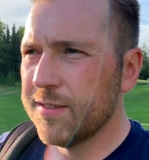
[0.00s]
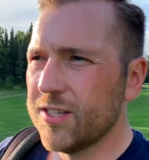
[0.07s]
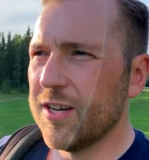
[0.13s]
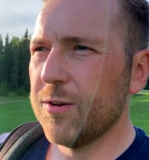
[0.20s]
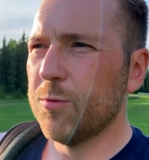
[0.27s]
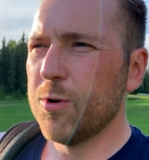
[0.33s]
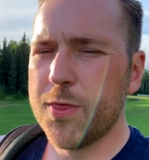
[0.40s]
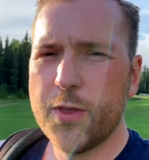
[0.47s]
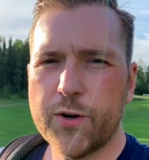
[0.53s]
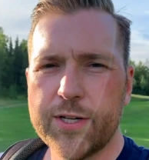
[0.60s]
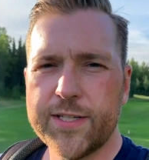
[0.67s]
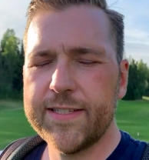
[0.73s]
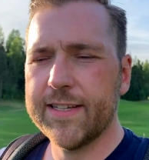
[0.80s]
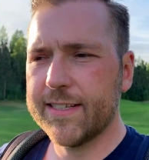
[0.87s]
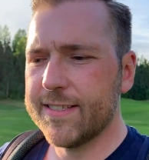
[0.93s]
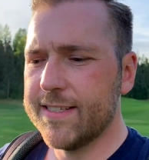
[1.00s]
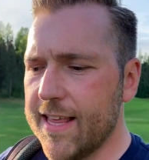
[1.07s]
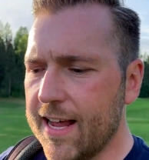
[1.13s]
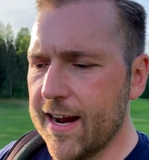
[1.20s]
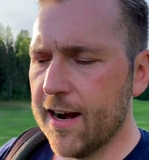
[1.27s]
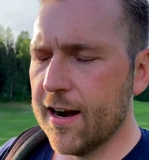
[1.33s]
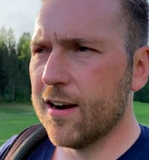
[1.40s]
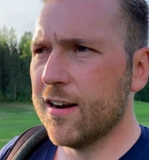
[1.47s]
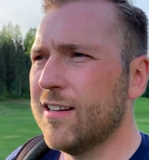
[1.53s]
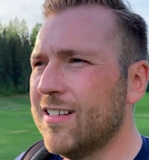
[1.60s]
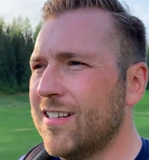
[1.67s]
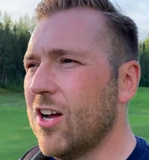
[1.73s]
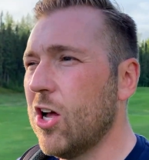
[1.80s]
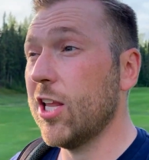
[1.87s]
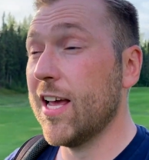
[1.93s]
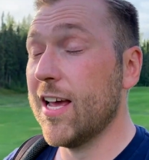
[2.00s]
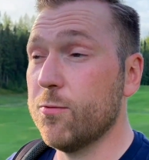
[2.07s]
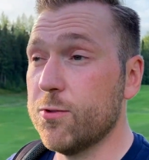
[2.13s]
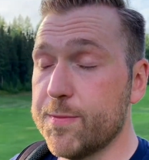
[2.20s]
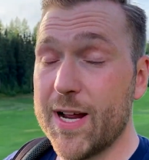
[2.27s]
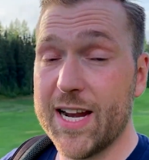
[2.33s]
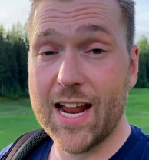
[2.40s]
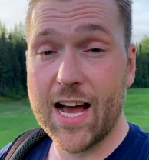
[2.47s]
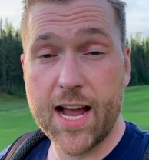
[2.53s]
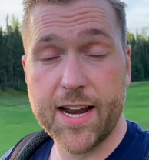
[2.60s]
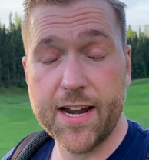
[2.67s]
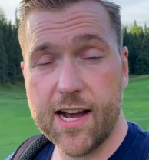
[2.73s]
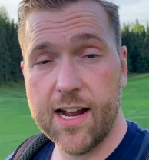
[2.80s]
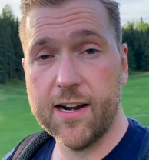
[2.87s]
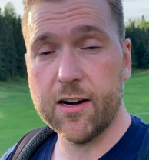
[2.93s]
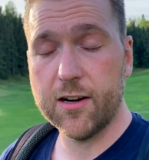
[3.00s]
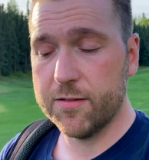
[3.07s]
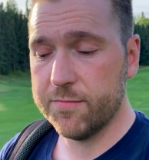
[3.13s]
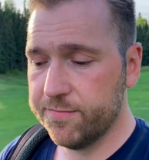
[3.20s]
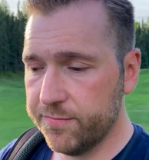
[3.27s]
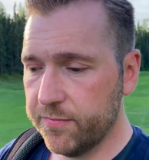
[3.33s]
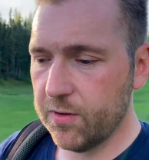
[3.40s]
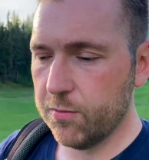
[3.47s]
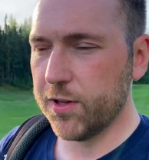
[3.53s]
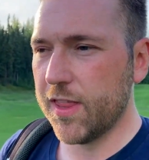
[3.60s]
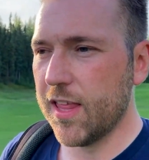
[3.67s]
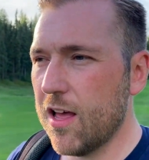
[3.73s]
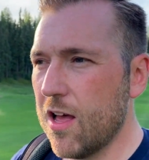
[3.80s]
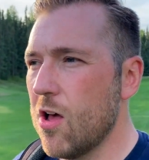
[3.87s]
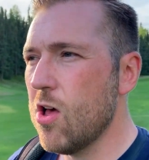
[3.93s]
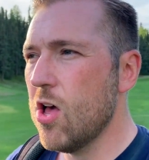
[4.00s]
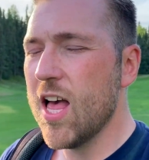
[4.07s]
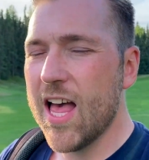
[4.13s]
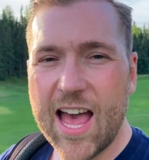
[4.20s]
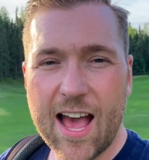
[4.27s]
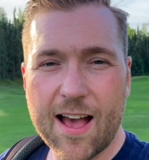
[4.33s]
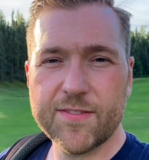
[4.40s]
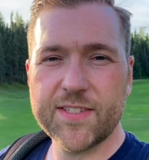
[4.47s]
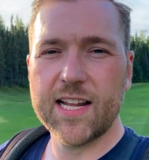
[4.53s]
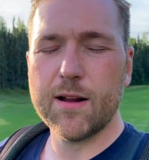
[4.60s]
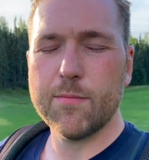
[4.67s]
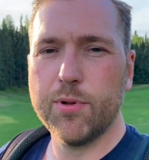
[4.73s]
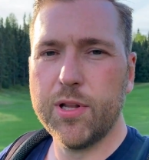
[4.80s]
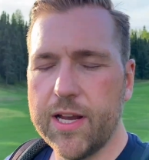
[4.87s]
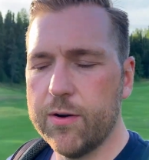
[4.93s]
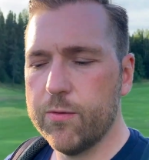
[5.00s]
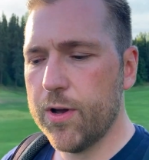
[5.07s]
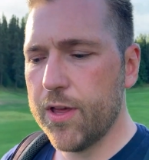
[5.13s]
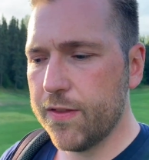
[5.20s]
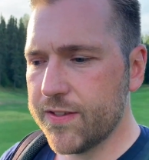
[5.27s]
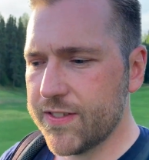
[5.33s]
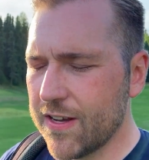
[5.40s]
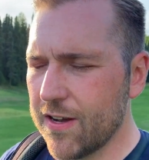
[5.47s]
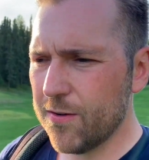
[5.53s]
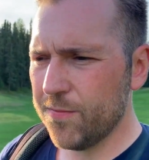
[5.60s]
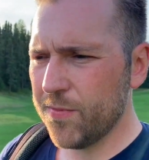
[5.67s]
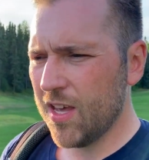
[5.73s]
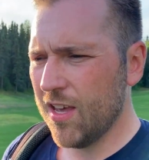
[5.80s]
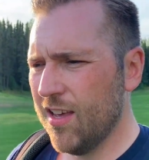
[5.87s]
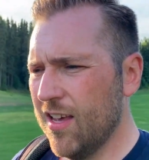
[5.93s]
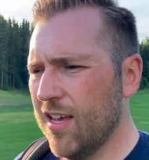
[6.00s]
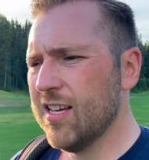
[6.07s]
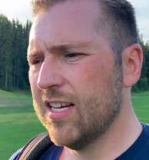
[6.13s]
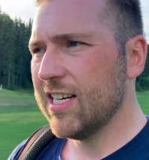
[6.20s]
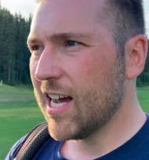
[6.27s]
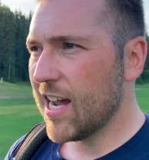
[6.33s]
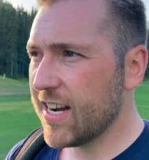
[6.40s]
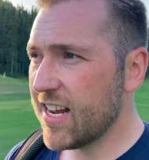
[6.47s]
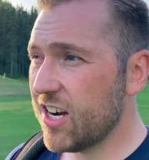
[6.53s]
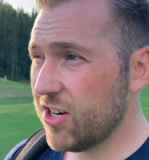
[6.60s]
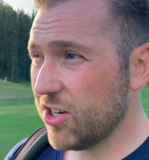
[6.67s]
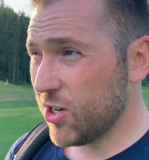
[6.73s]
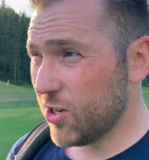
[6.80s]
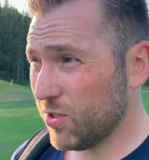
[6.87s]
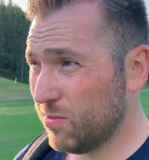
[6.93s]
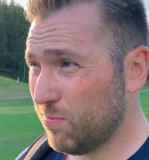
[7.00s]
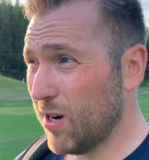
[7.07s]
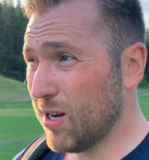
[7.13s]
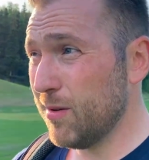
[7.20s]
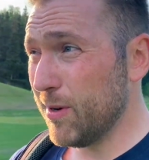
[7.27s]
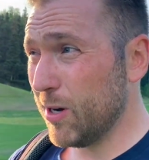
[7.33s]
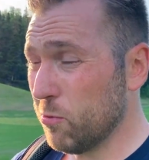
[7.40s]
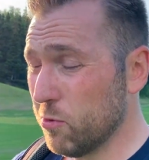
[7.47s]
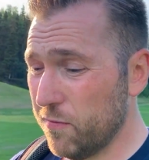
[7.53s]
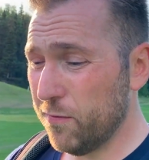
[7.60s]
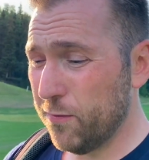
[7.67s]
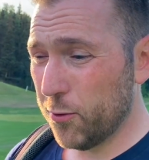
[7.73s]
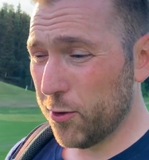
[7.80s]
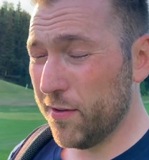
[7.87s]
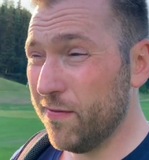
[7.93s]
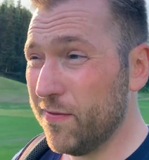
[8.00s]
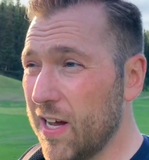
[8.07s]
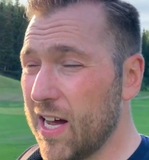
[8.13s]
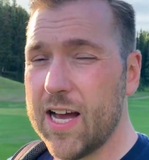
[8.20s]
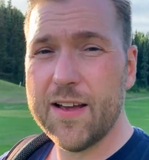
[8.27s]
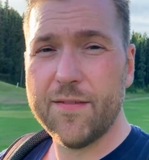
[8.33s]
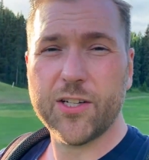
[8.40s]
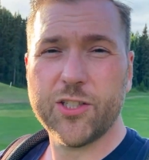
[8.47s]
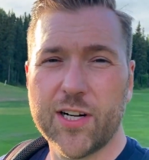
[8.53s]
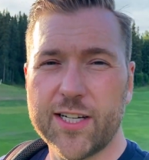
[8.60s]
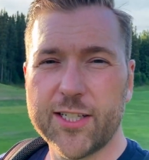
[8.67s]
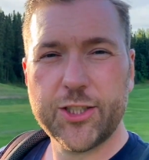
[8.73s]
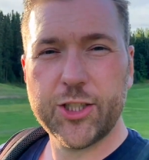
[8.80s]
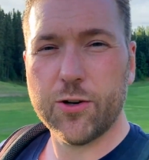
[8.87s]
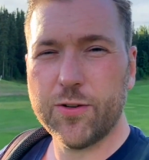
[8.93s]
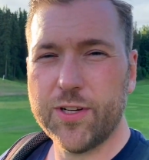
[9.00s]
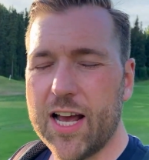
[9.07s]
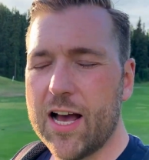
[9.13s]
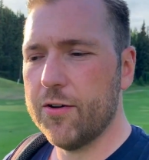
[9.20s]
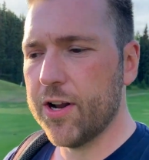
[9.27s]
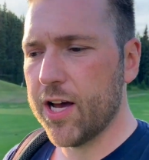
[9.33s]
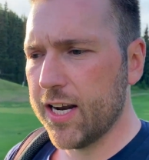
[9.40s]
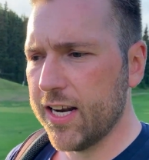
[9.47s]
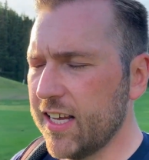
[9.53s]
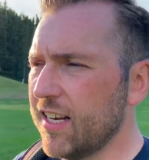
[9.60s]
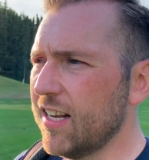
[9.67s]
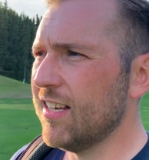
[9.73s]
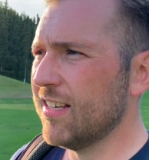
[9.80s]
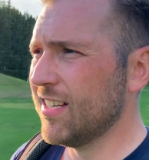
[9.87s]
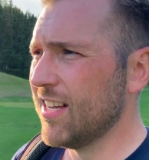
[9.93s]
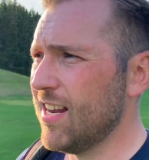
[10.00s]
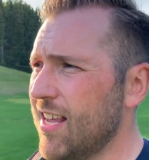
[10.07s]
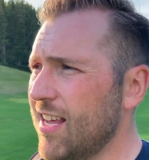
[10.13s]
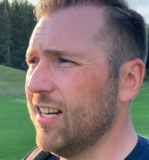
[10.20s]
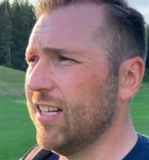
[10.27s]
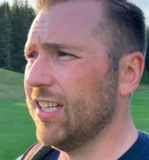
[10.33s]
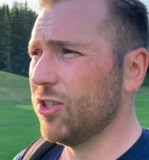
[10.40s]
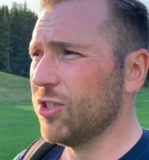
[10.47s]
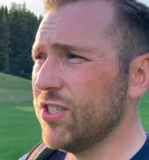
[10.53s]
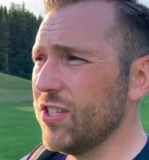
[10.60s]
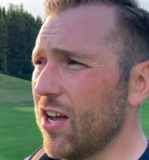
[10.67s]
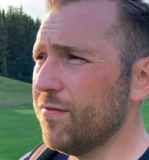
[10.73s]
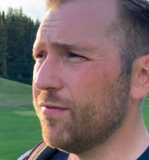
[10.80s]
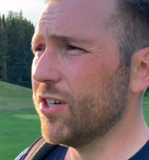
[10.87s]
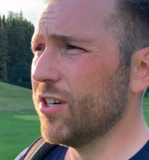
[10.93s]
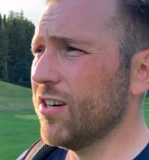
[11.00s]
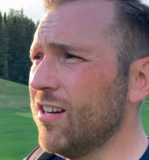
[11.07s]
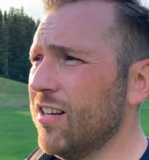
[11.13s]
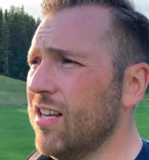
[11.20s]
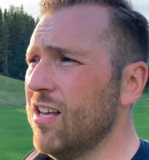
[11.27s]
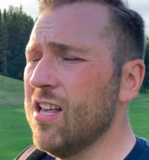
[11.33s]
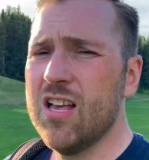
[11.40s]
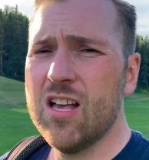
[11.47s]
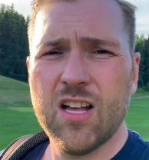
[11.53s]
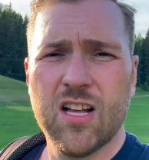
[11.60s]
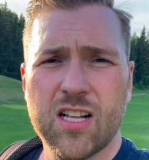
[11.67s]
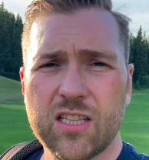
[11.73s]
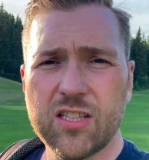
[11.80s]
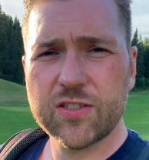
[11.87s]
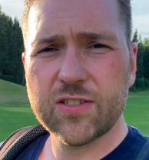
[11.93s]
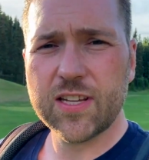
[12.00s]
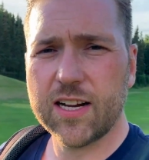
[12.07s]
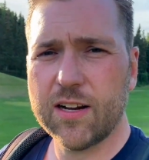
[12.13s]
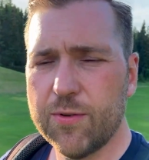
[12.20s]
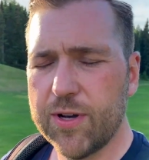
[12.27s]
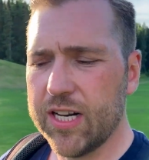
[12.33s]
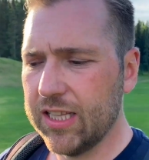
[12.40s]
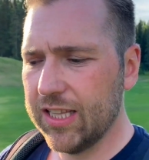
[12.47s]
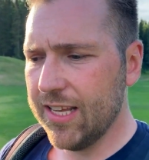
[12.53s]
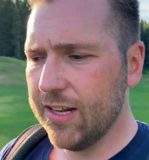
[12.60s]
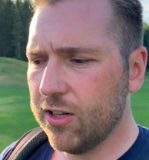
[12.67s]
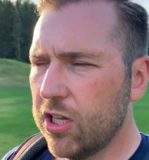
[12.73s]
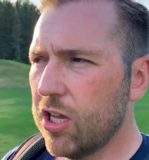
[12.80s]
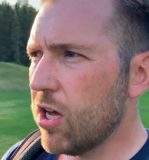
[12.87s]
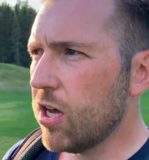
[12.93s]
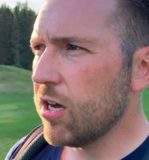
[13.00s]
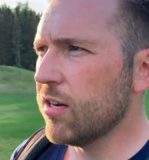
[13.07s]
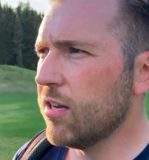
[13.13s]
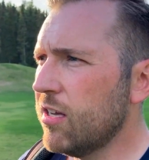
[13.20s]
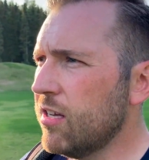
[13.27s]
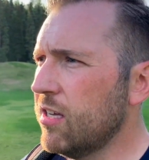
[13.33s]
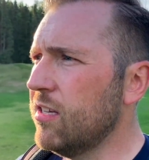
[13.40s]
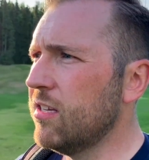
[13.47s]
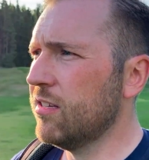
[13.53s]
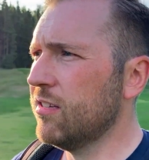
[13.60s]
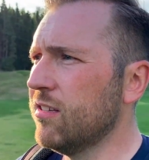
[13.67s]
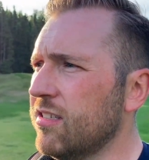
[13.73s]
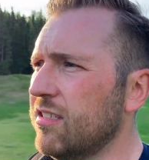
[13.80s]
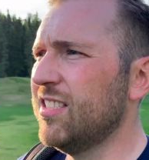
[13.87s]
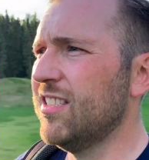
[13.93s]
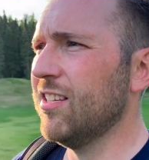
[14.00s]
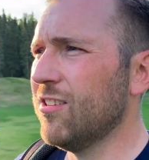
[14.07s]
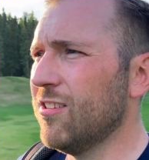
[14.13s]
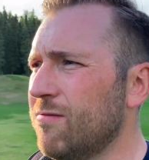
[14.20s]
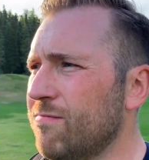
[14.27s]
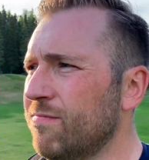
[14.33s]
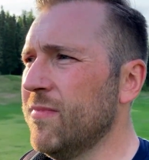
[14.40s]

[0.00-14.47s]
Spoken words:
So I had 136 there. All I had was my 9 iron with the half set I'm playing with. So 9 iron goes probably about 145. I tried to choke down on it, kind of hit a little softer. Looks like I went a little long. Still